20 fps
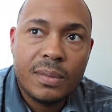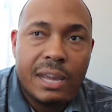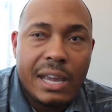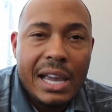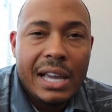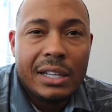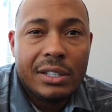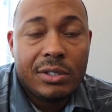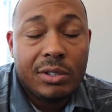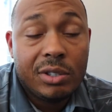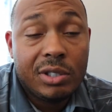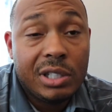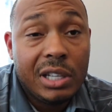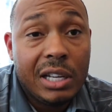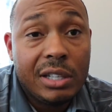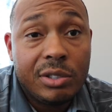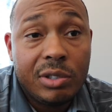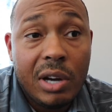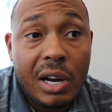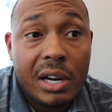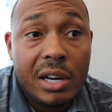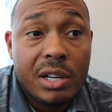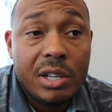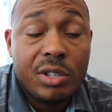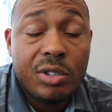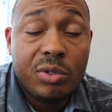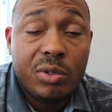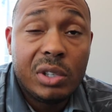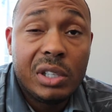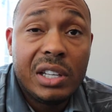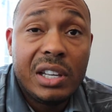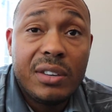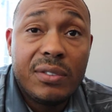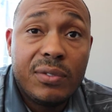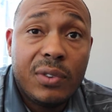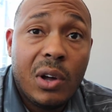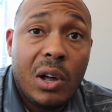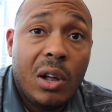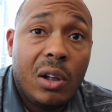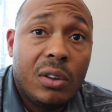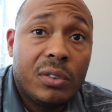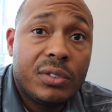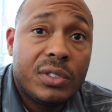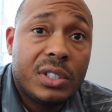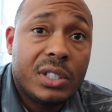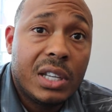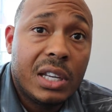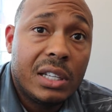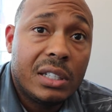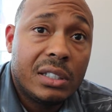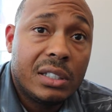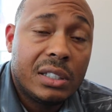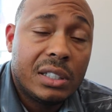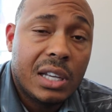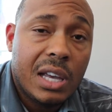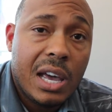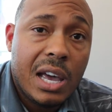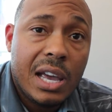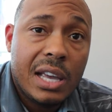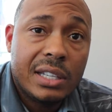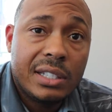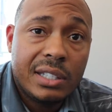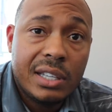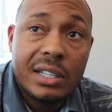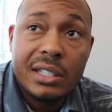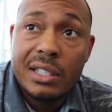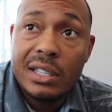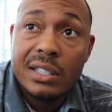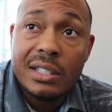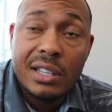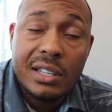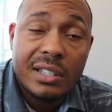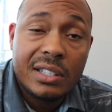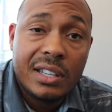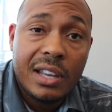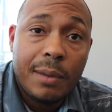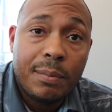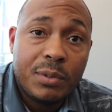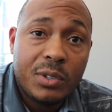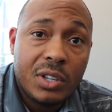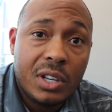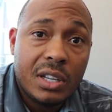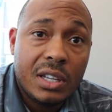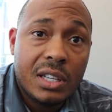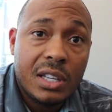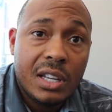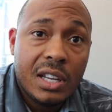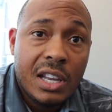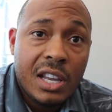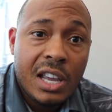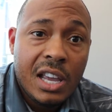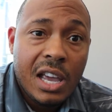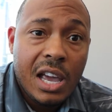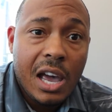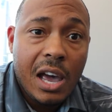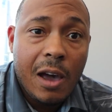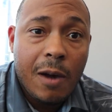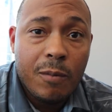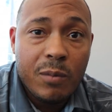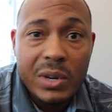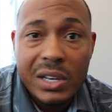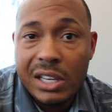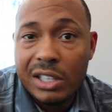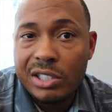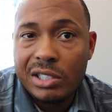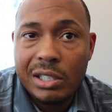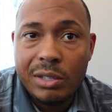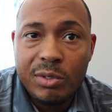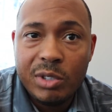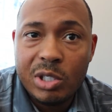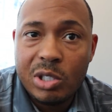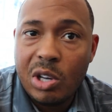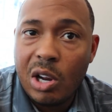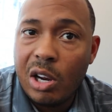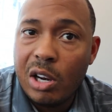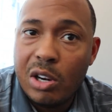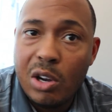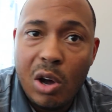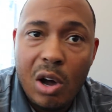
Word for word: Yeah, so Shot Tracker has really evolved since uh, since its inception. Um, we initially we started